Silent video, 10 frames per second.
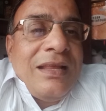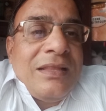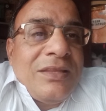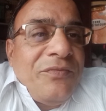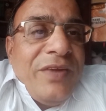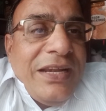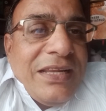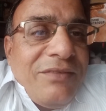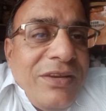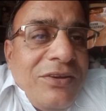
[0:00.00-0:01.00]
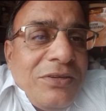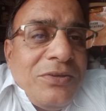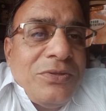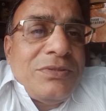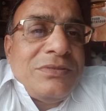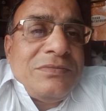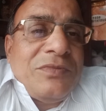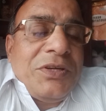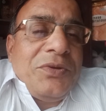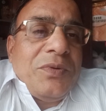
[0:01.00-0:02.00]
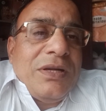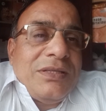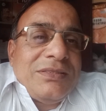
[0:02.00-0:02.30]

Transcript: the waiter will not know what you want.